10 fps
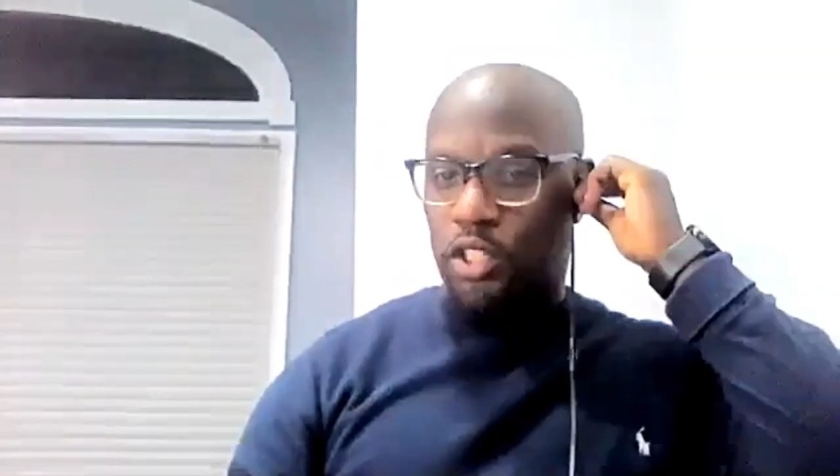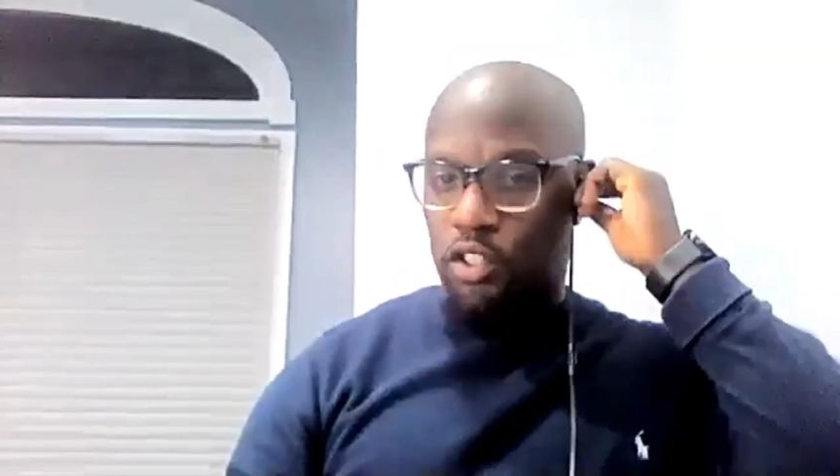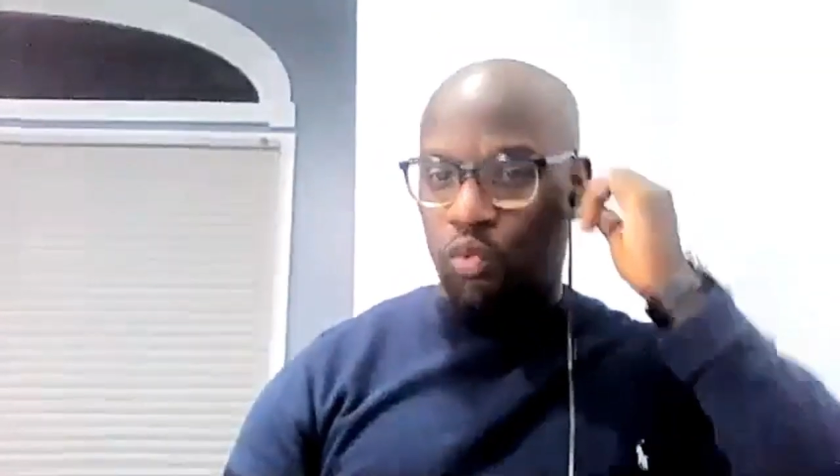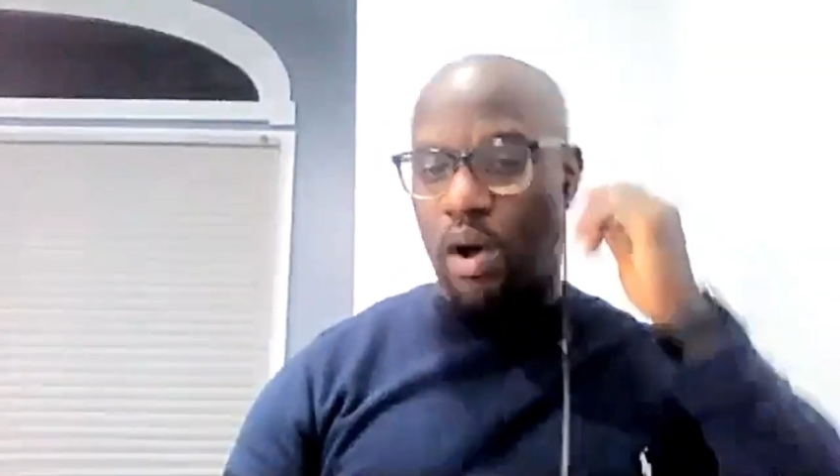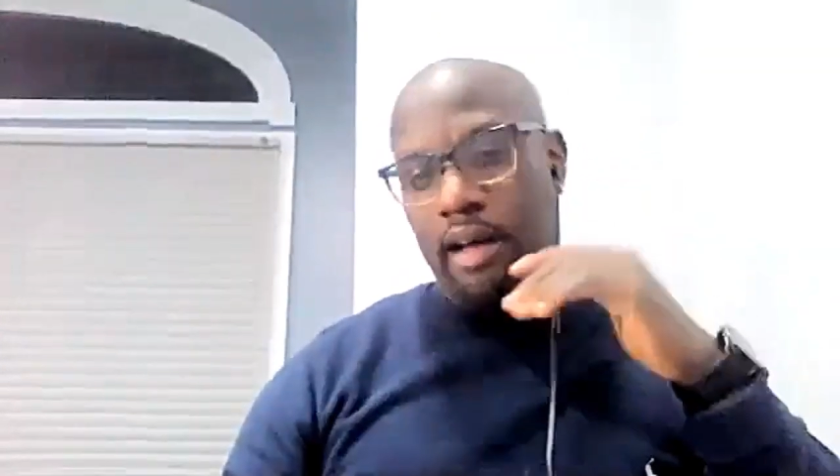is
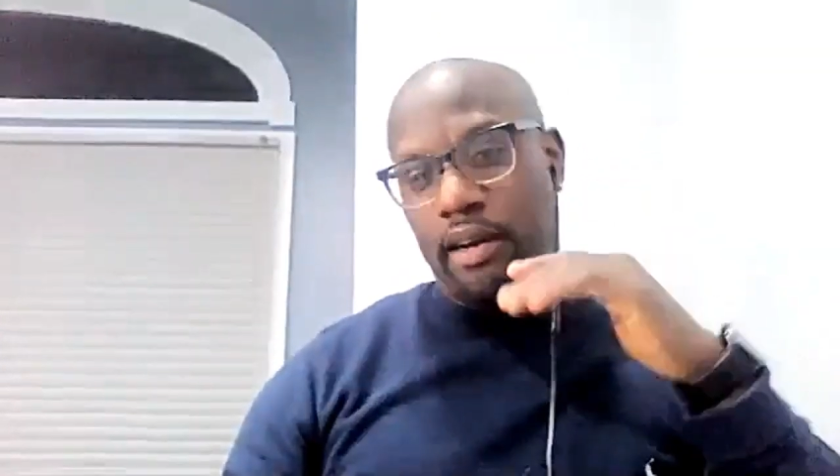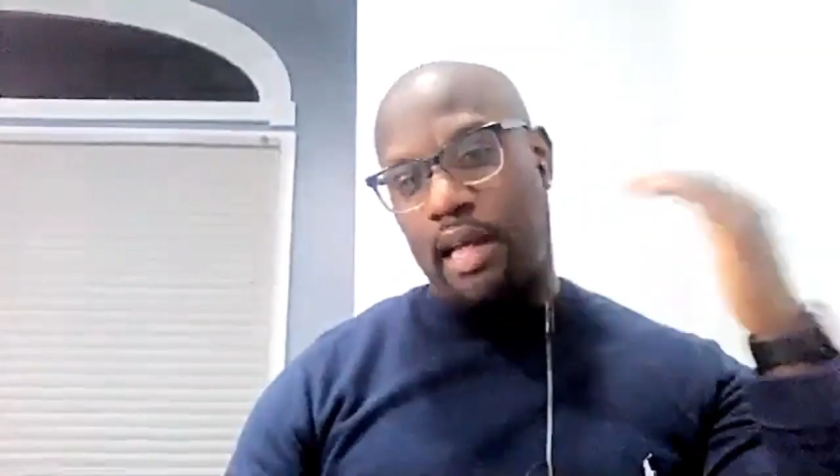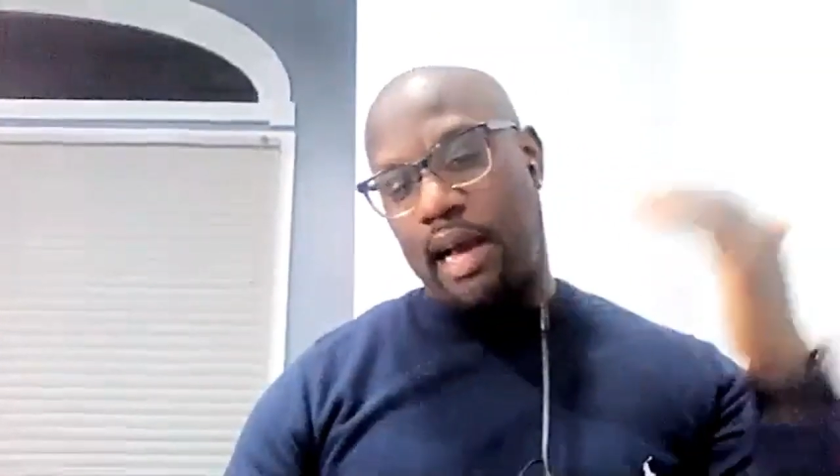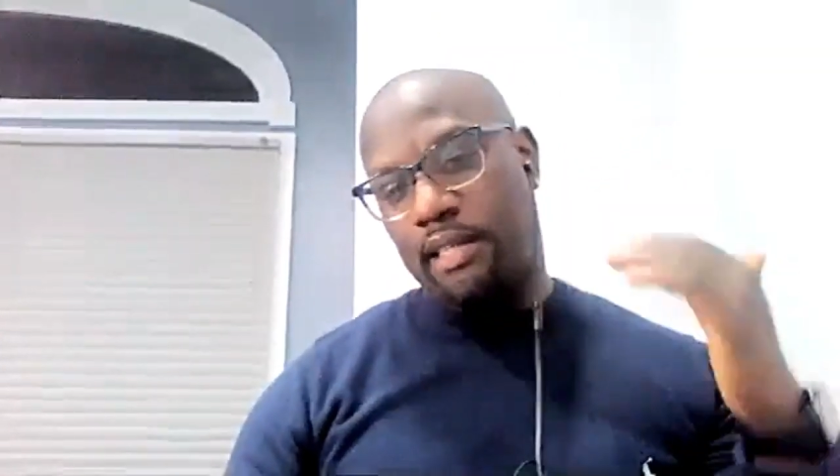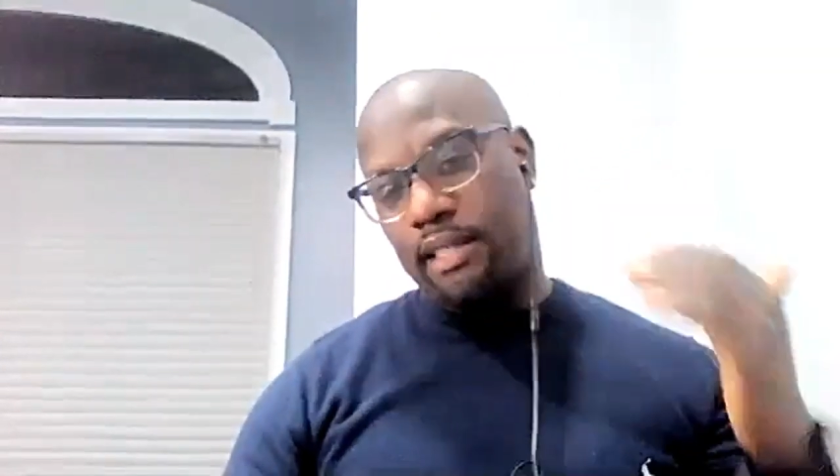why in the
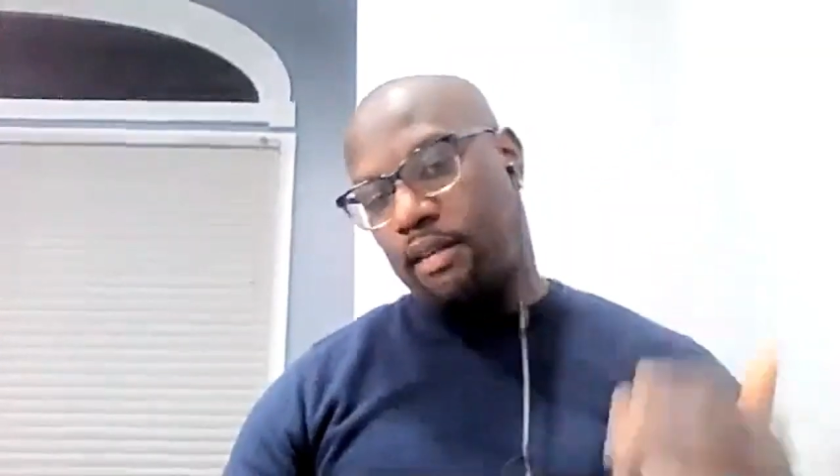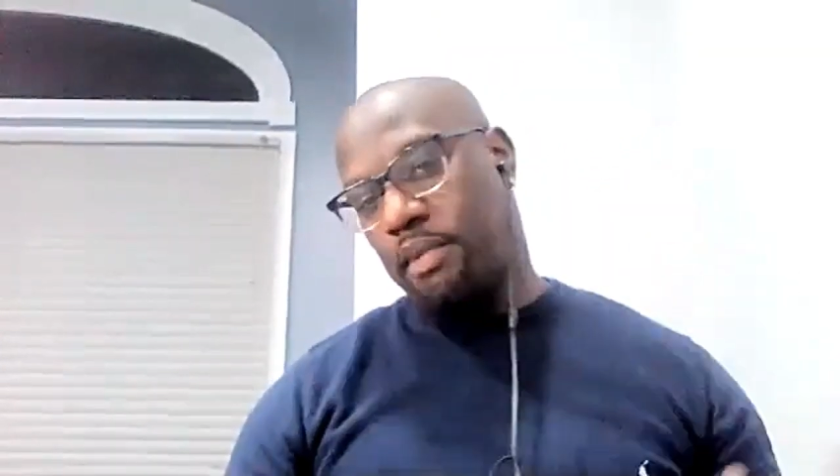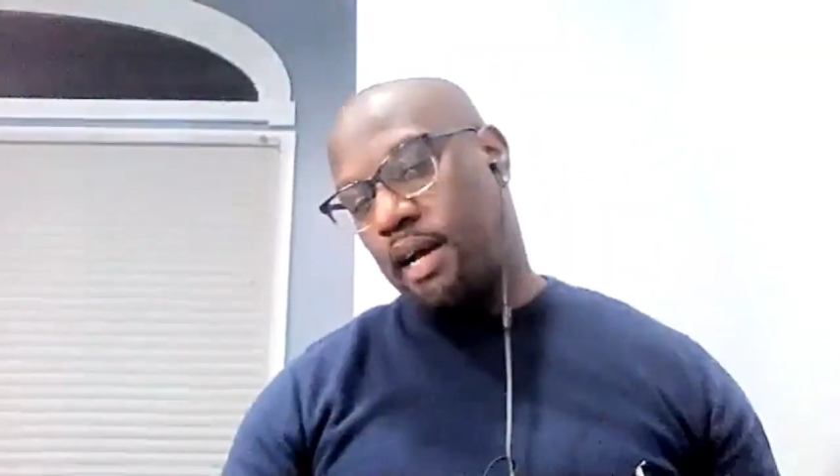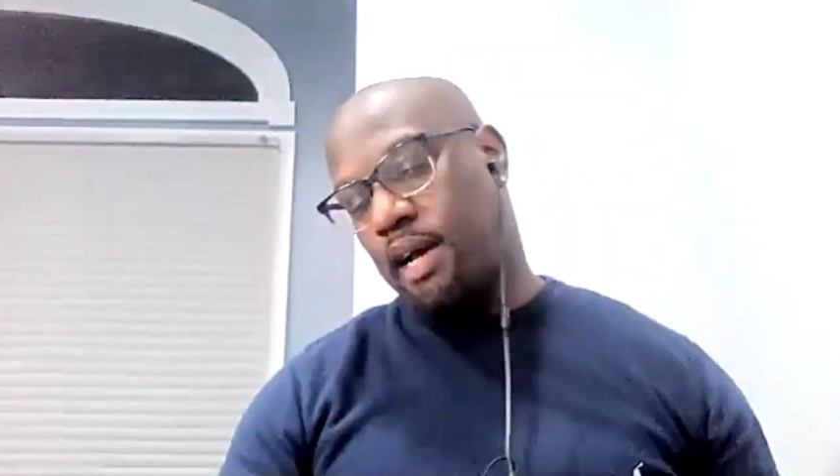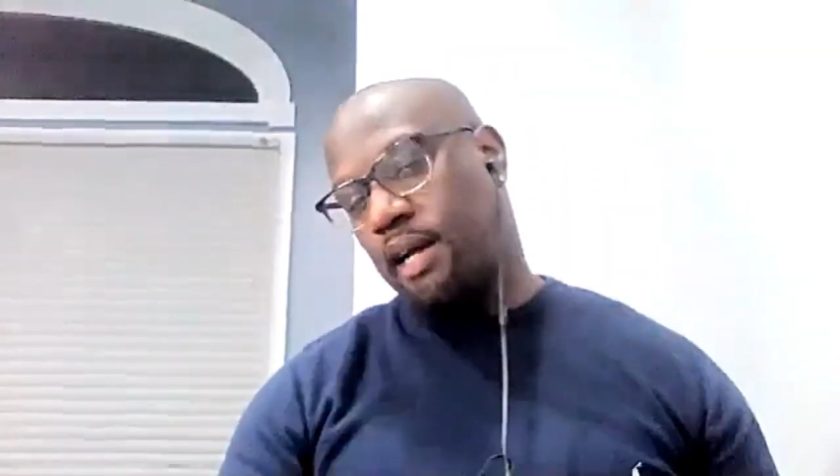last segment I
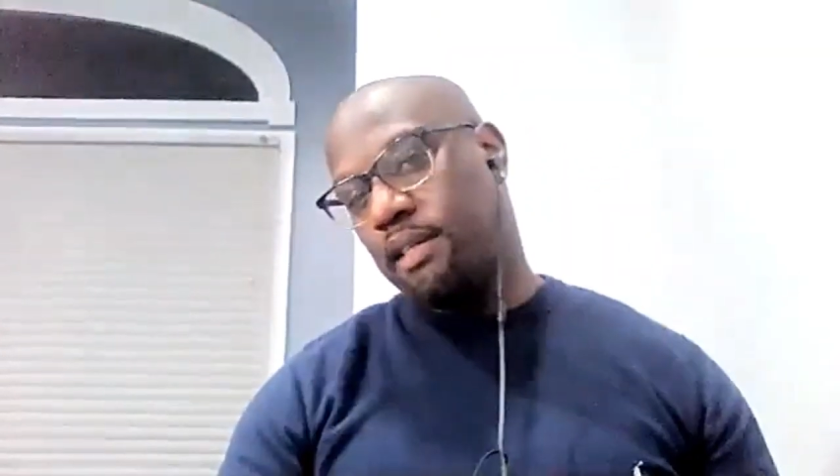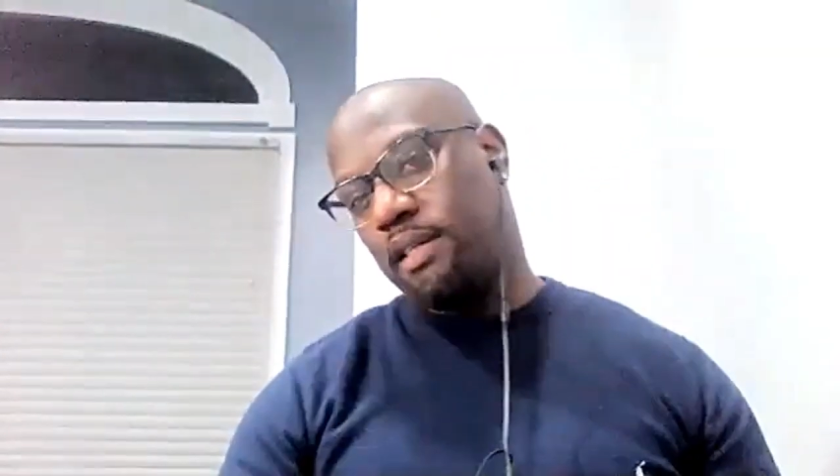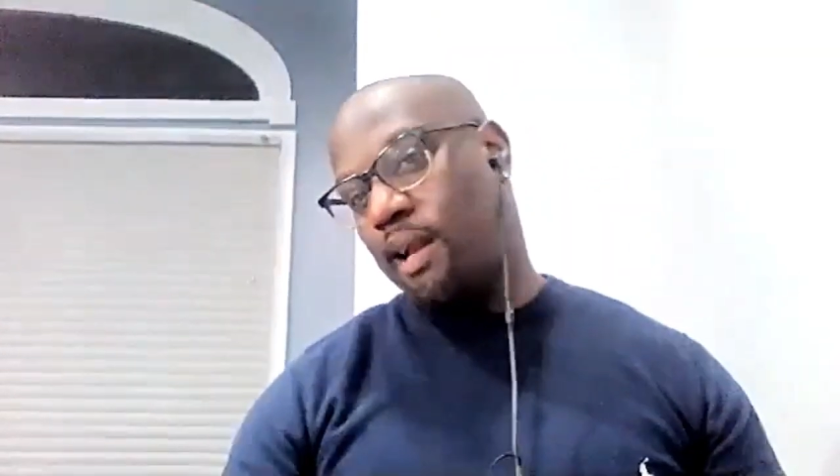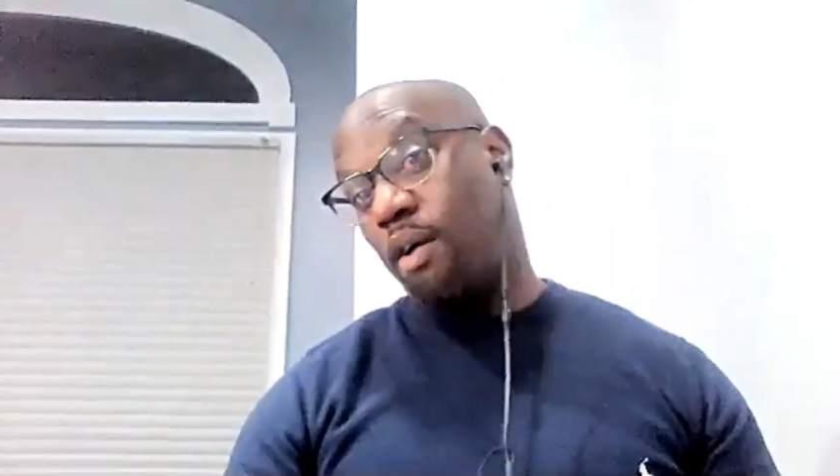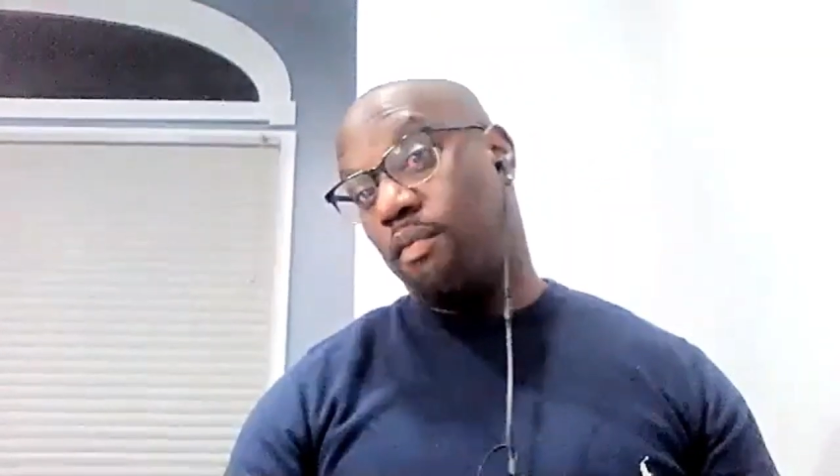kind of said I don't